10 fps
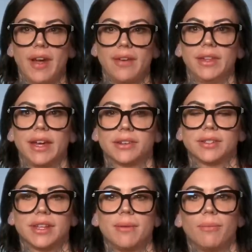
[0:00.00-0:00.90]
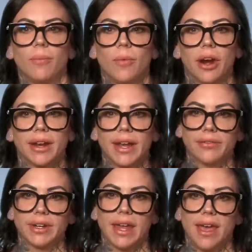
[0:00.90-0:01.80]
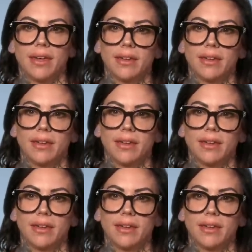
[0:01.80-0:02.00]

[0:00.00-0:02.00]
five layers that I'm wearing every day.